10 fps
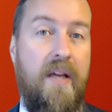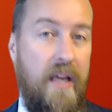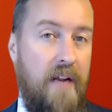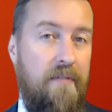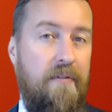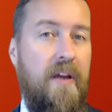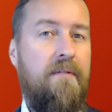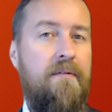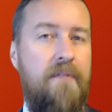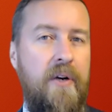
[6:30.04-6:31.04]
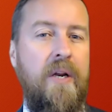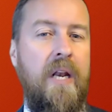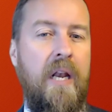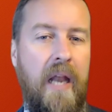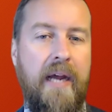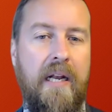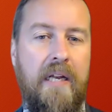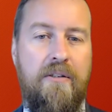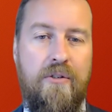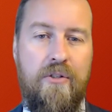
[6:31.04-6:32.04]
If they are very
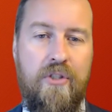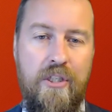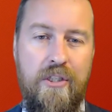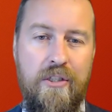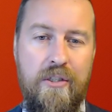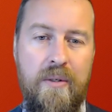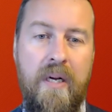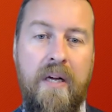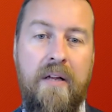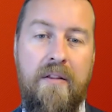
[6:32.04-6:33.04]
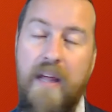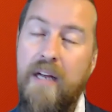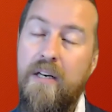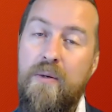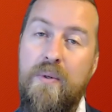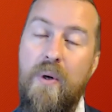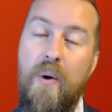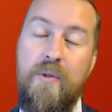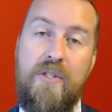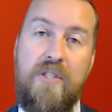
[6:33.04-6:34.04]
likely to cheat you, then you would
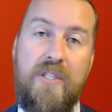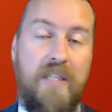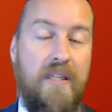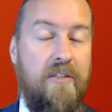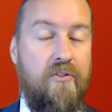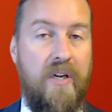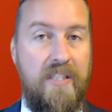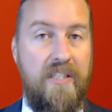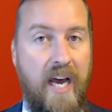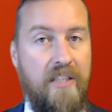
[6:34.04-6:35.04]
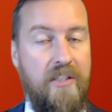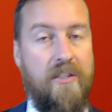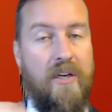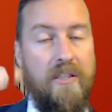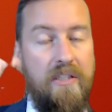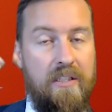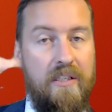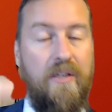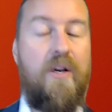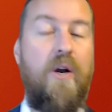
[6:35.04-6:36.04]
also see the transaction costs
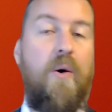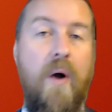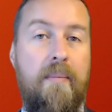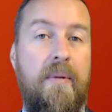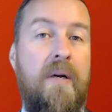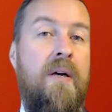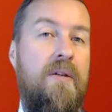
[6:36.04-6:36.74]
go up.